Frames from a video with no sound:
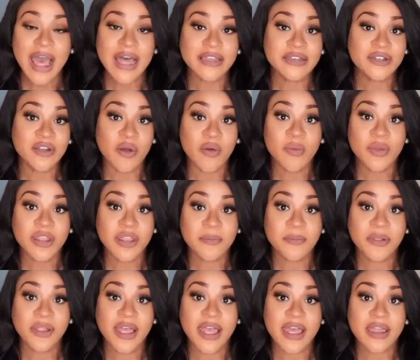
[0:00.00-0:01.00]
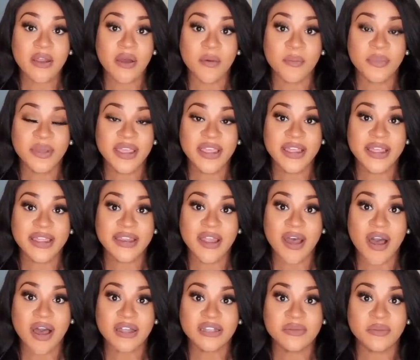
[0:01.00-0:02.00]
I don't really plan on being in the
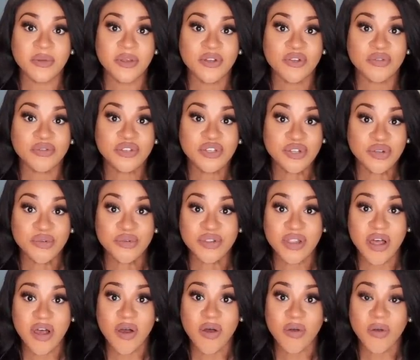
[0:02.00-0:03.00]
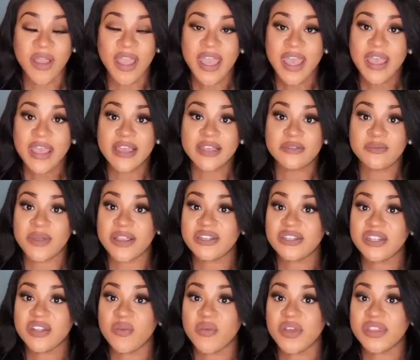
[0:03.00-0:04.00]
hospital too long,
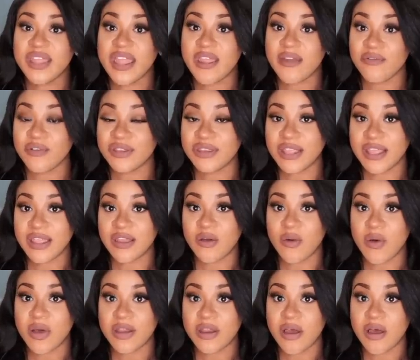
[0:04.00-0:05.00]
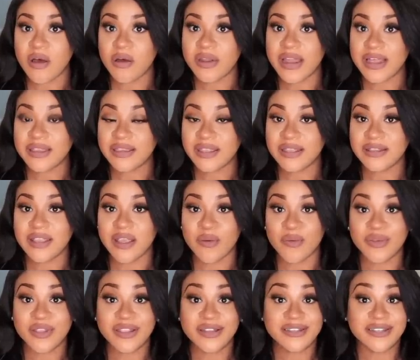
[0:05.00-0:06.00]
especially with everything going on. I think they're
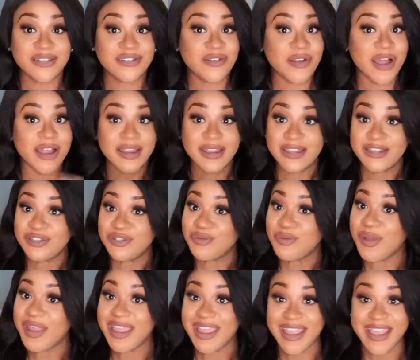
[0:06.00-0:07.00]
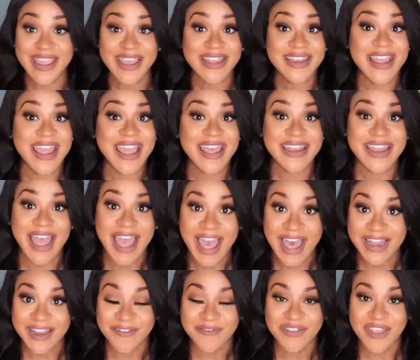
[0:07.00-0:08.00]
really just trying to get you in and
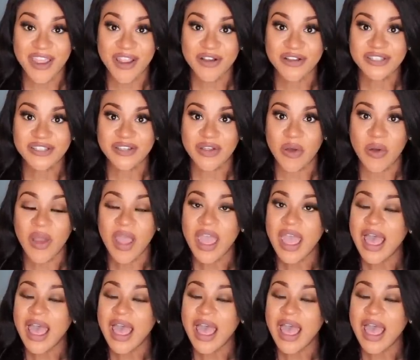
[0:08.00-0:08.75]
out of there. So